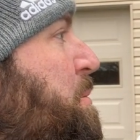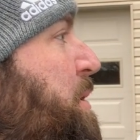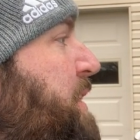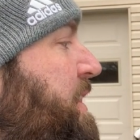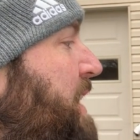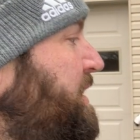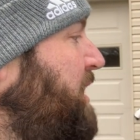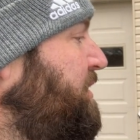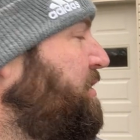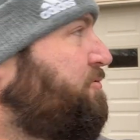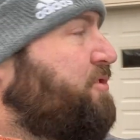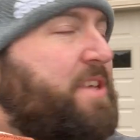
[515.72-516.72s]
But then that
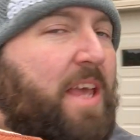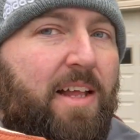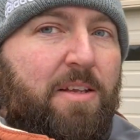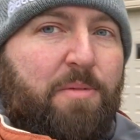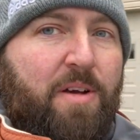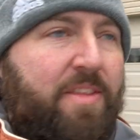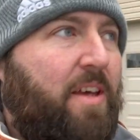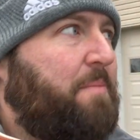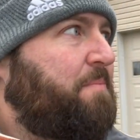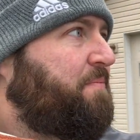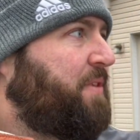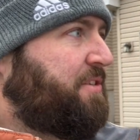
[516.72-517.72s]
doesn't recalibrate
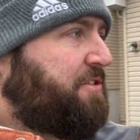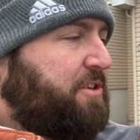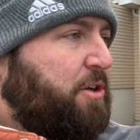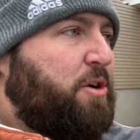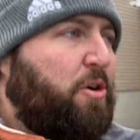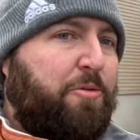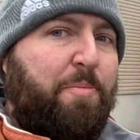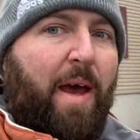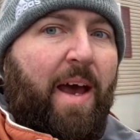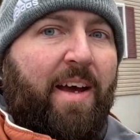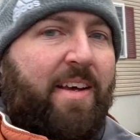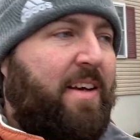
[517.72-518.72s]
them. This still goes
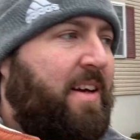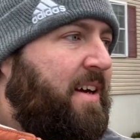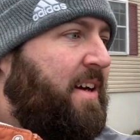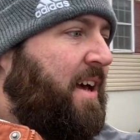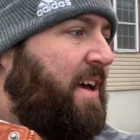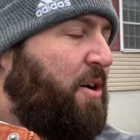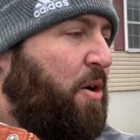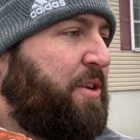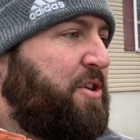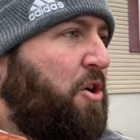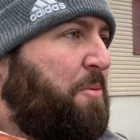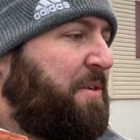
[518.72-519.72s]
back and
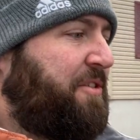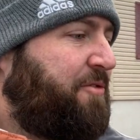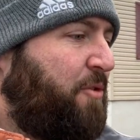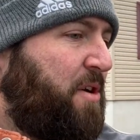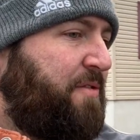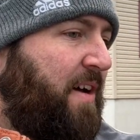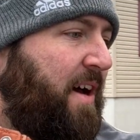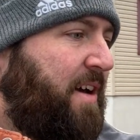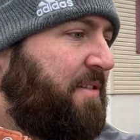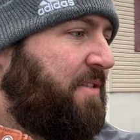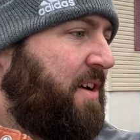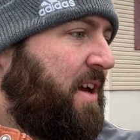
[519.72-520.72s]
only opens
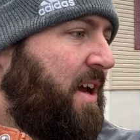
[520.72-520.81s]
45.